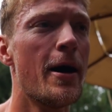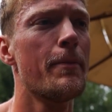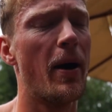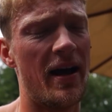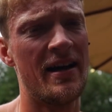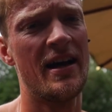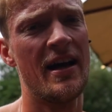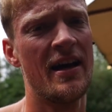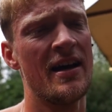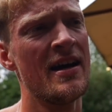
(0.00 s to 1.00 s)
But
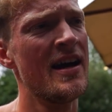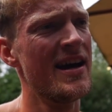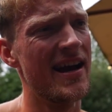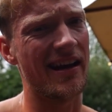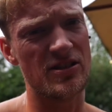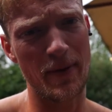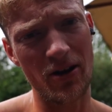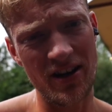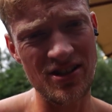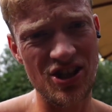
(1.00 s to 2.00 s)

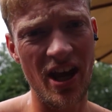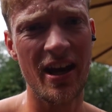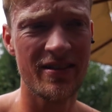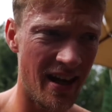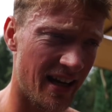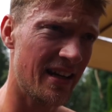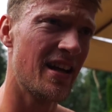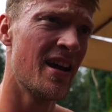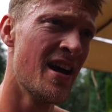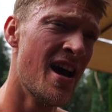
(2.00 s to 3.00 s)
experience,
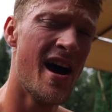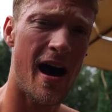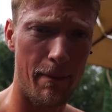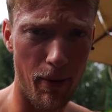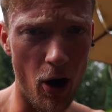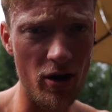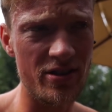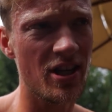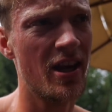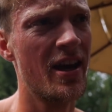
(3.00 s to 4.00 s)
ticking a
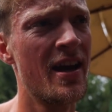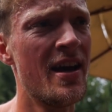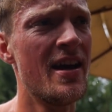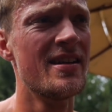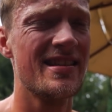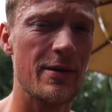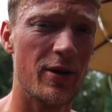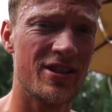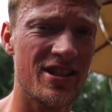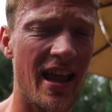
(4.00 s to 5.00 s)
box, seeing what
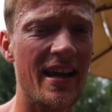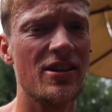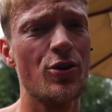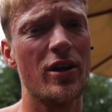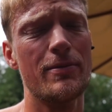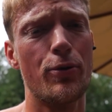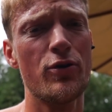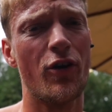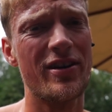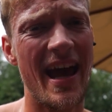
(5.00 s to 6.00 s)
this is like so I can
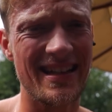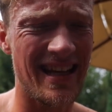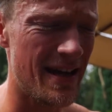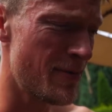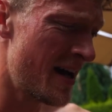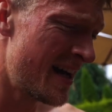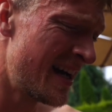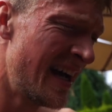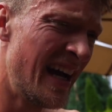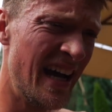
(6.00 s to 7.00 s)
improve on next time.
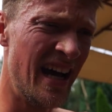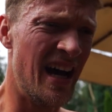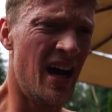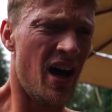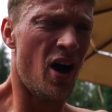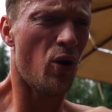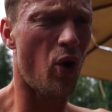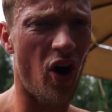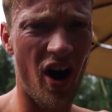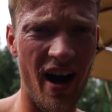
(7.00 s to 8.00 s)

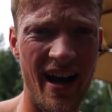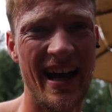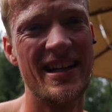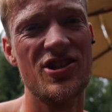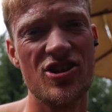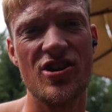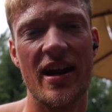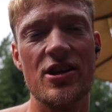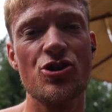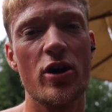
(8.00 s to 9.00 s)
And just trying
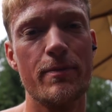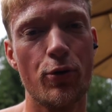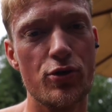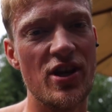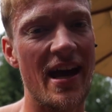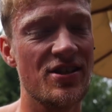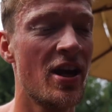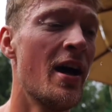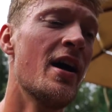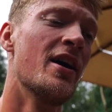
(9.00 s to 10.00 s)
to enjoy the process,
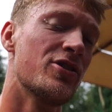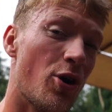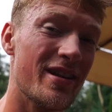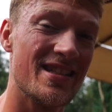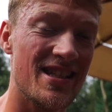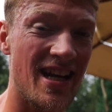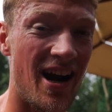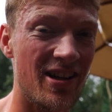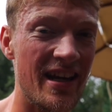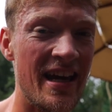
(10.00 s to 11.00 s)
not
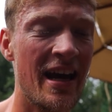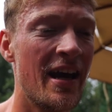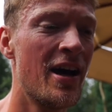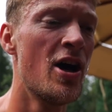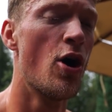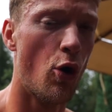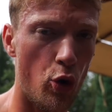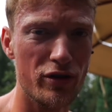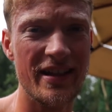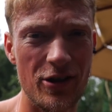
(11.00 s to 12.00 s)
necessarily
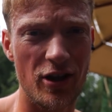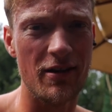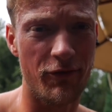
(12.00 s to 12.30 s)
only looking